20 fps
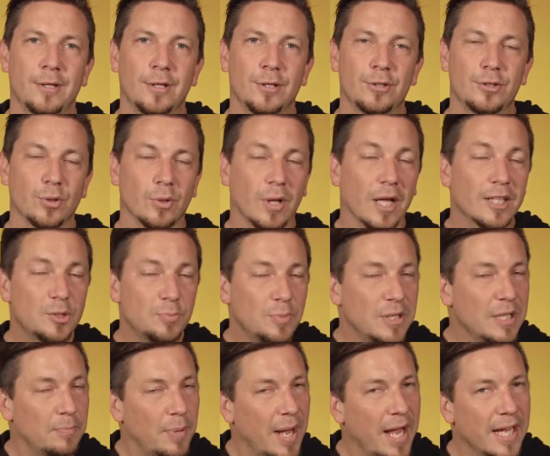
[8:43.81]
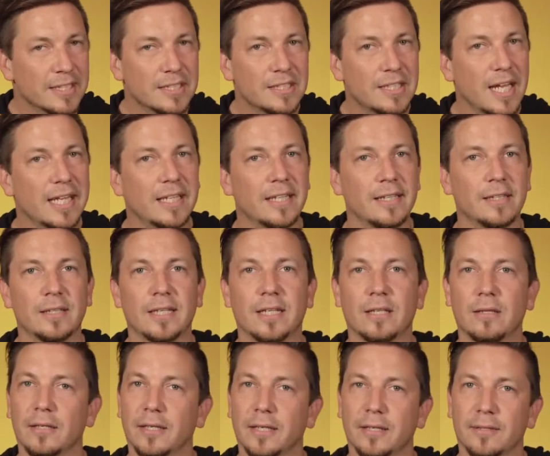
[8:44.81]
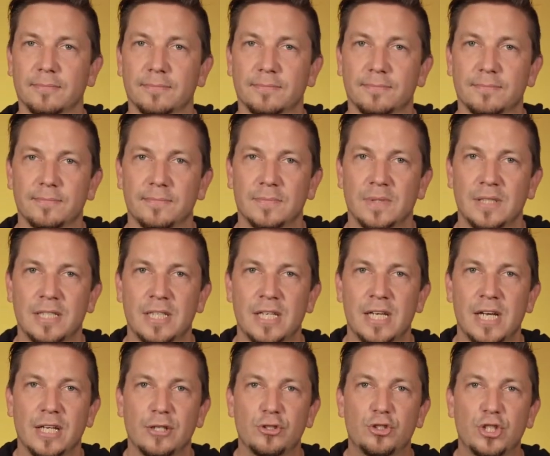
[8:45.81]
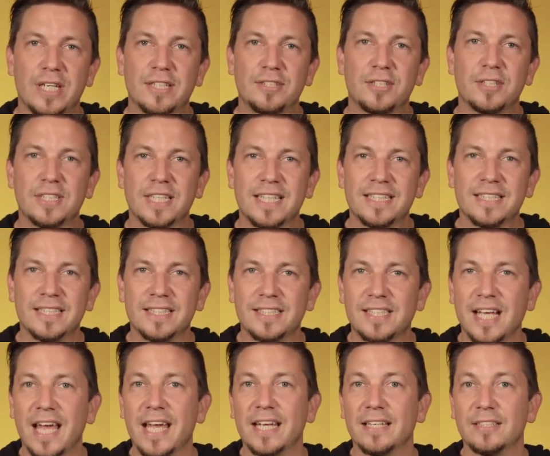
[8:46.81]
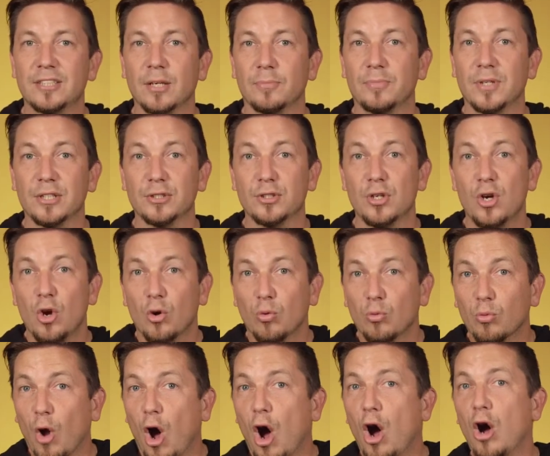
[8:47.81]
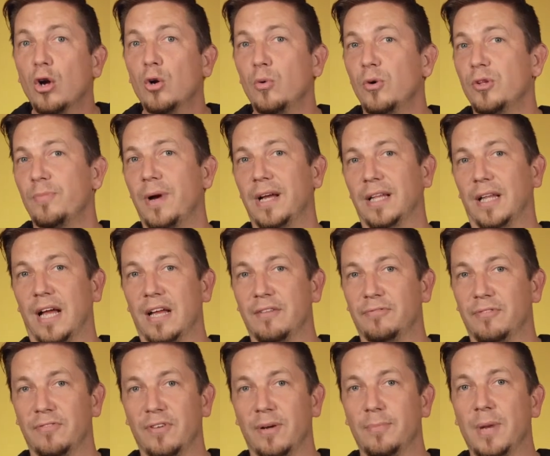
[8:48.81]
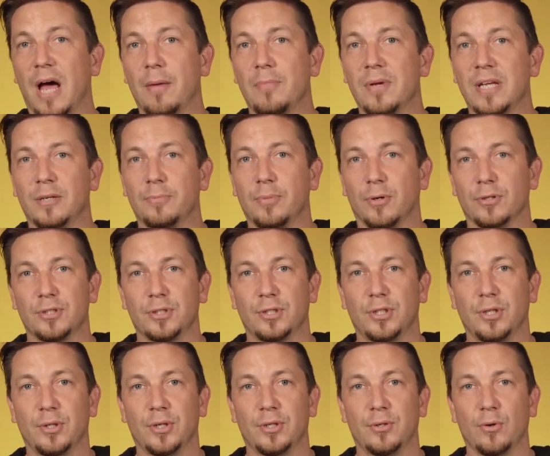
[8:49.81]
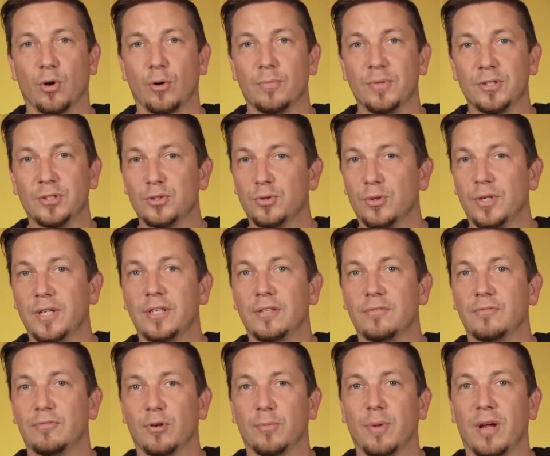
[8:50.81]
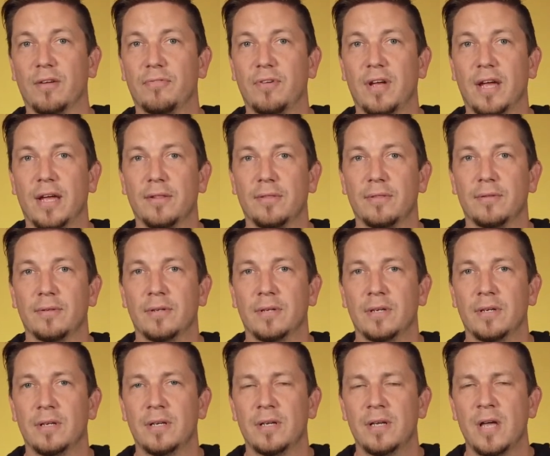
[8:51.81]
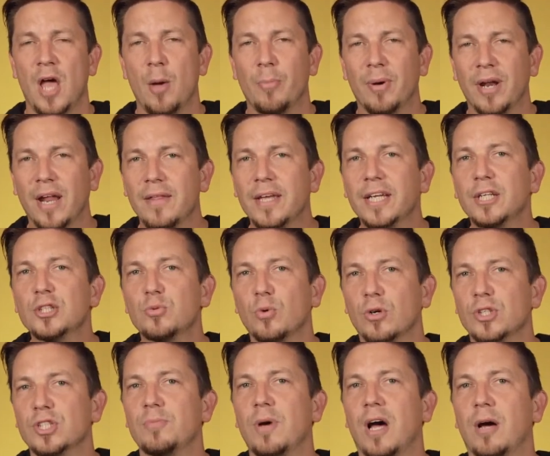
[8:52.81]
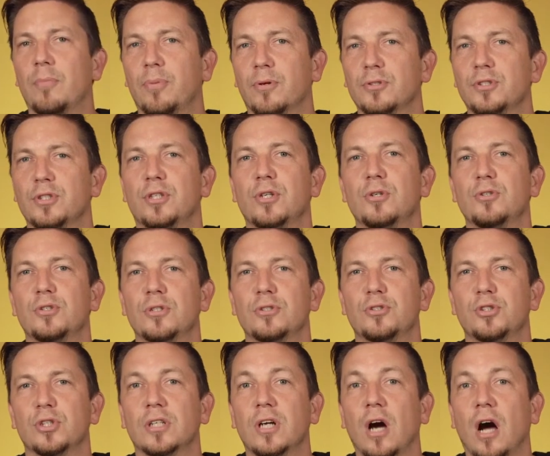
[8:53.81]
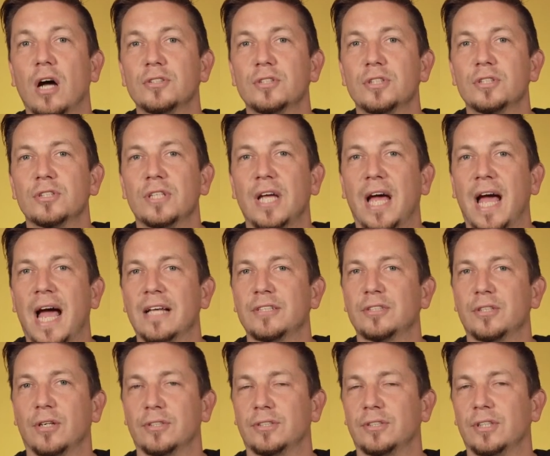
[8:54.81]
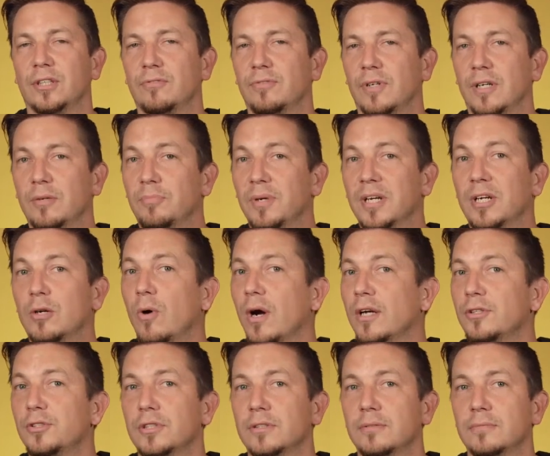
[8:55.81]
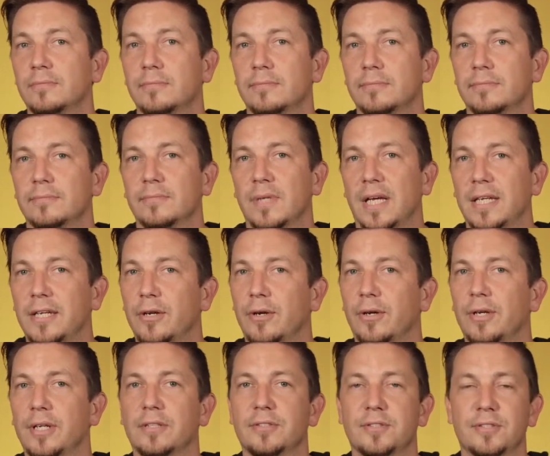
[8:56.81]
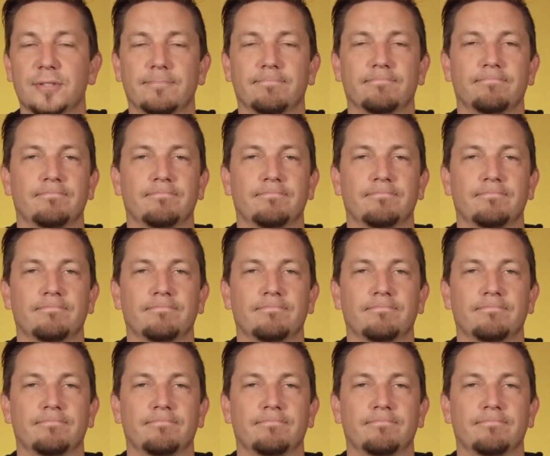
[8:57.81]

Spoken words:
So let's be painstakingly clear. Jesus isn't saying something's wrong with my life if I'm not being persecuted or mistreated for my faith. But I think his words about persecution should cause us to ask ourselves a big question. And here it is.